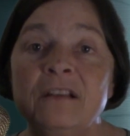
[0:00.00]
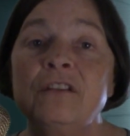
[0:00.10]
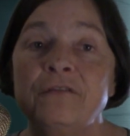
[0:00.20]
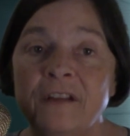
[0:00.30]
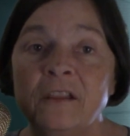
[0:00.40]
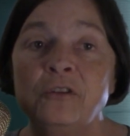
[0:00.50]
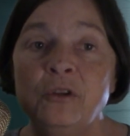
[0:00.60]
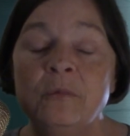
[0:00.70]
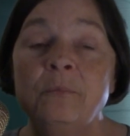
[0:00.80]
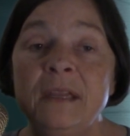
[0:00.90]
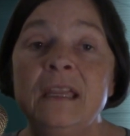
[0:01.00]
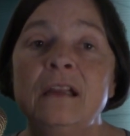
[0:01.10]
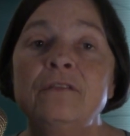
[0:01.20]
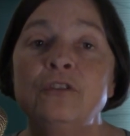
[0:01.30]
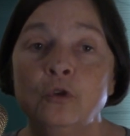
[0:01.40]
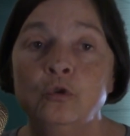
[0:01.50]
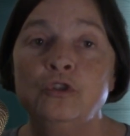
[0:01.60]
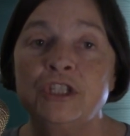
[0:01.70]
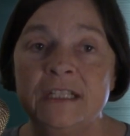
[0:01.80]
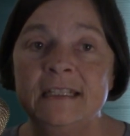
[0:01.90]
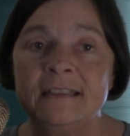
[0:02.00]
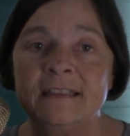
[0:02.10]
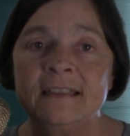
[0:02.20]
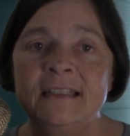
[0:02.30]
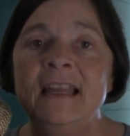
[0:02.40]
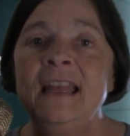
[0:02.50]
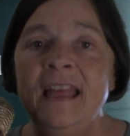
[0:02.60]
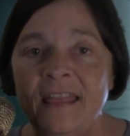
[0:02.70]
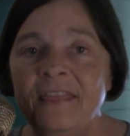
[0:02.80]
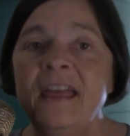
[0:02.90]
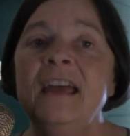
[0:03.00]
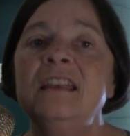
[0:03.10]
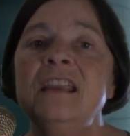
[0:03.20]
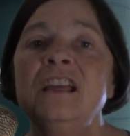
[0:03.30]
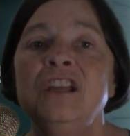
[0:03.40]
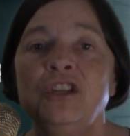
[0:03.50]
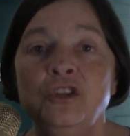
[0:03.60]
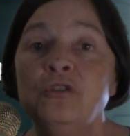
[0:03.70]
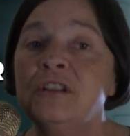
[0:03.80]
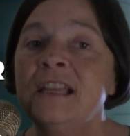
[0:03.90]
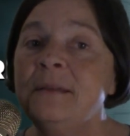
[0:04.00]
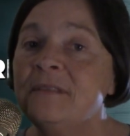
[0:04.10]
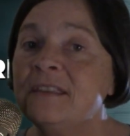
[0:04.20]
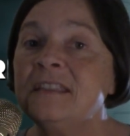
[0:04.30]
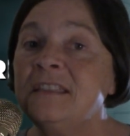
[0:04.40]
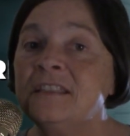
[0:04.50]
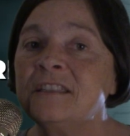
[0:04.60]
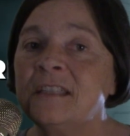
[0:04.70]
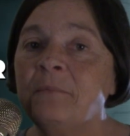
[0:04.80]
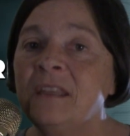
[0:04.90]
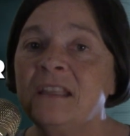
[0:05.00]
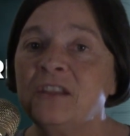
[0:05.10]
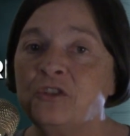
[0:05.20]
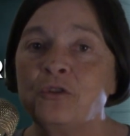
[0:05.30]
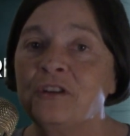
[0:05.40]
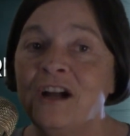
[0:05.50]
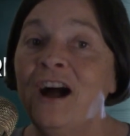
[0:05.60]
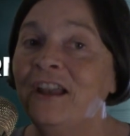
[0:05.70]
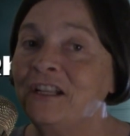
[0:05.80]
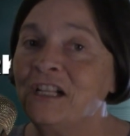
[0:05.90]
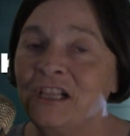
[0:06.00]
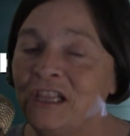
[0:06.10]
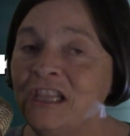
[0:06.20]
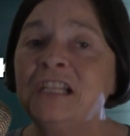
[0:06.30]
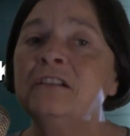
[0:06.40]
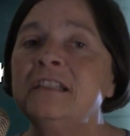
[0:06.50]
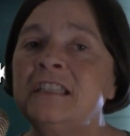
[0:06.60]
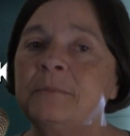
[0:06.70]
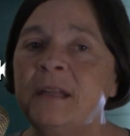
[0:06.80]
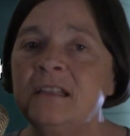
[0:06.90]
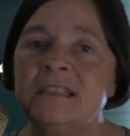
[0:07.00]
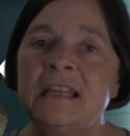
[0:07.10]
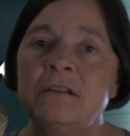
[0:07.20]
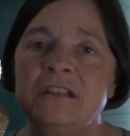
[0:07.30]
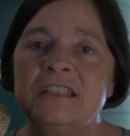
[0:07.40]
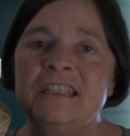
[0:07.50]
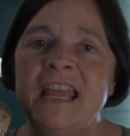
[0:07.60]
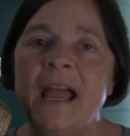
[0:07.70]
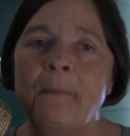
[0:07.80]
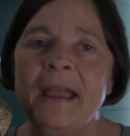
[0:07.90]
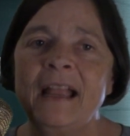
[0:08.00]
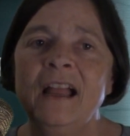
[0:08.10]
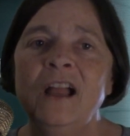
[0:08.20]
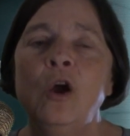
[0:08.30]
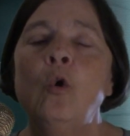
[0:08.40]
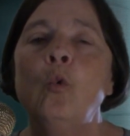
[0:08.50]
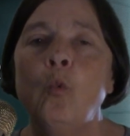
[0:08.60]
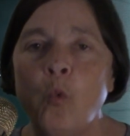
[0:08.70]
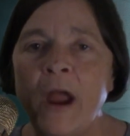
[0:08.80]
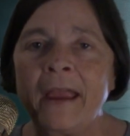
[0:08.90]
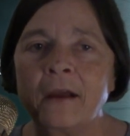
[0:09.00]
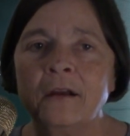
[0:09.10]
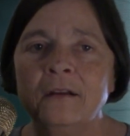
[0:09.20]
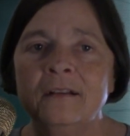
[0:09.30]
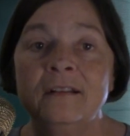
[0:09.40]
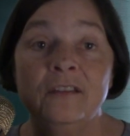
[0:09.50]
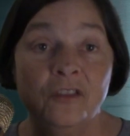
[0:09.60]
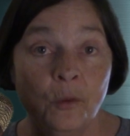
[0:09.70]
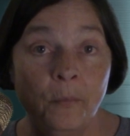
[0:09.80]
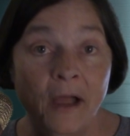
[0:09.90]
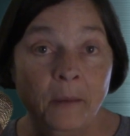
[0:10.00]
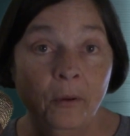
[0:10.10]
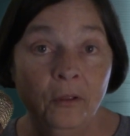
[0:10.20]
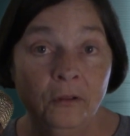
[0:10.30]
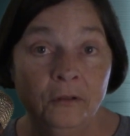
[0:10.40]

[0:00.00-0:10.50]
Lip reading: a fellow human being for who she is. Then, you claim that this is something that your God clearly spells out as damning. Where? The Bible?